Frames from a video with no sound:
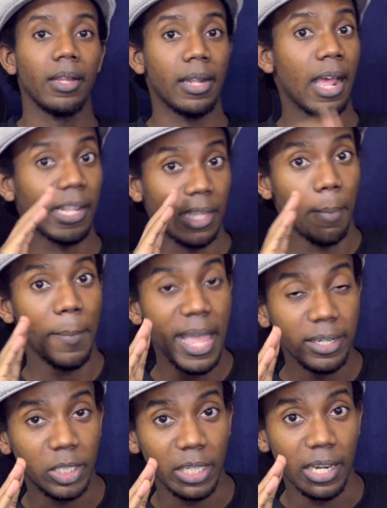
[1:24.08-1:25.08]
Not to
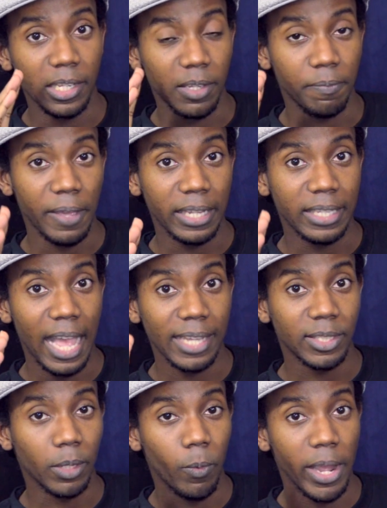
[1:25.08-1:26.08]
mention, it's a
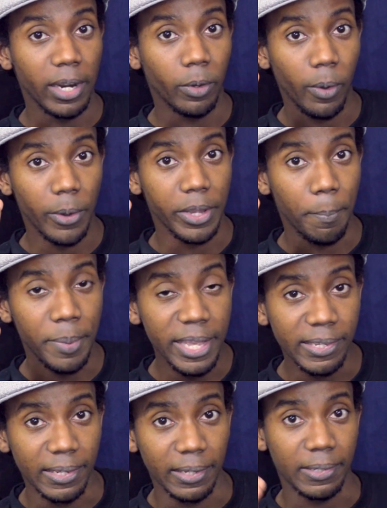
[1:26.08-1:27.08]
fantastic way to grow your
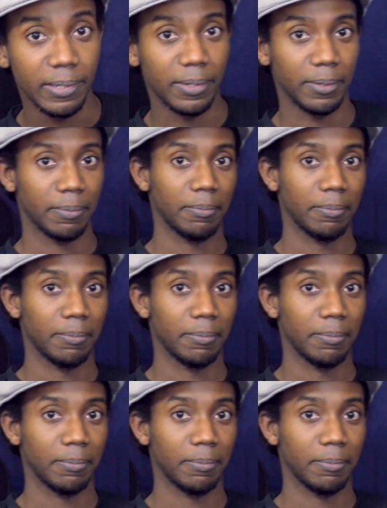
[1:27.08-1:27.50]
business.